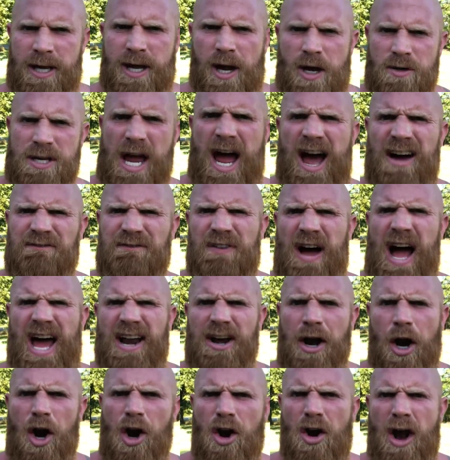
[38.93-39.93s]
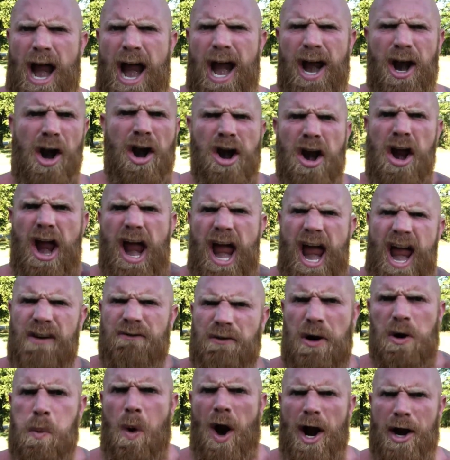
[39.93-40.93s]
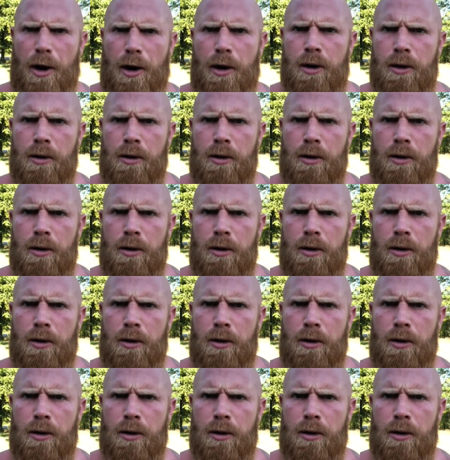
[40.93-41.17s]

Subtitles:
because I find her hair everywhere.